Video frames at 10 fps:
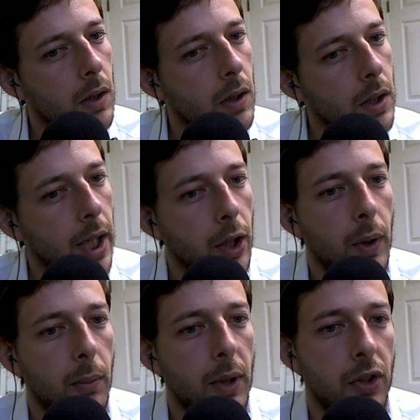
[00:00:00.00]
Yeah,
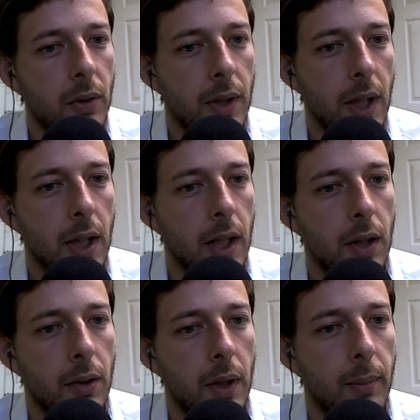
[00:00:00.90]
queen b2 and then knight
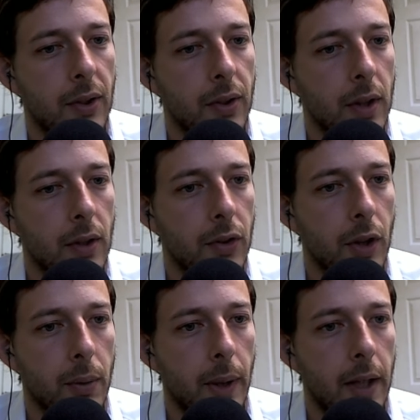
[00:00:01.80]
e3 basically is the
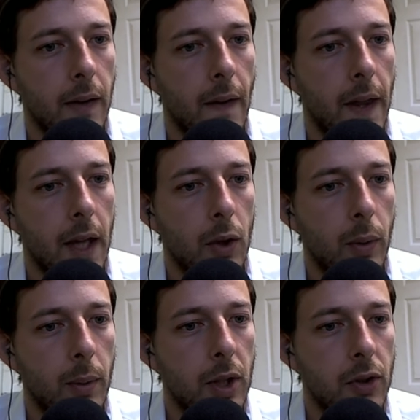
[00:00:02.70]
threat.
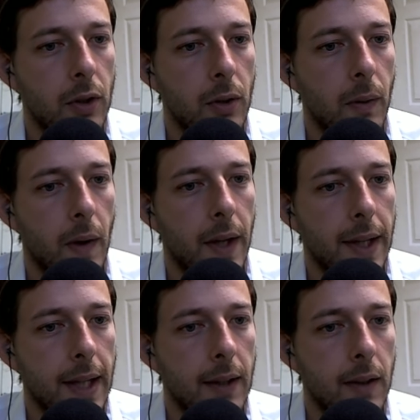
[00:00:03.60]
Queen b2,
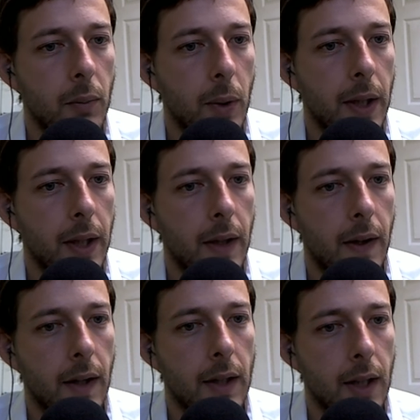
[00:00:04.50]
king d1,
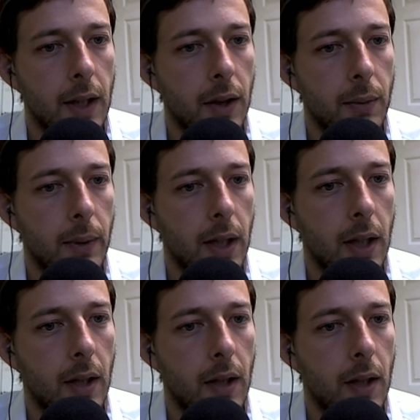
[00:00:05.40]
knight
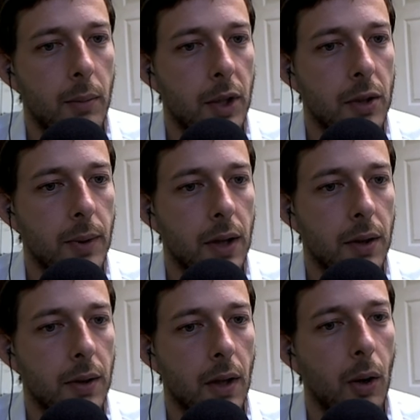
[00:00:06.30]
e3, bishop e3.
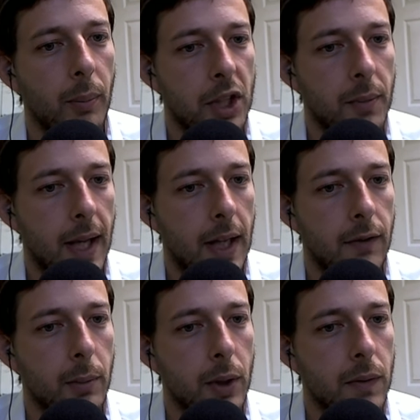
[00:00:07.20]
Oh, bishop can't
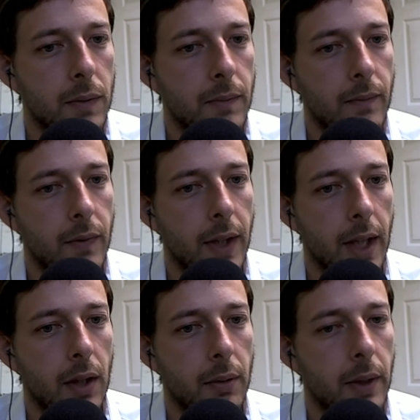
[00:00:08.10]
even move.
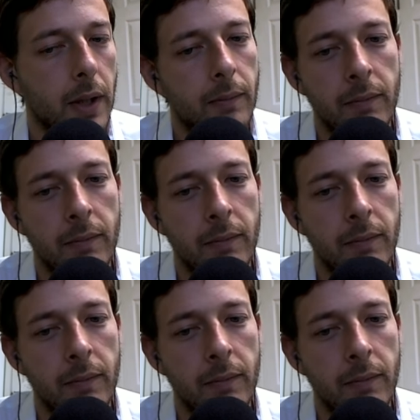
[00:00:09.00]
Knight e3.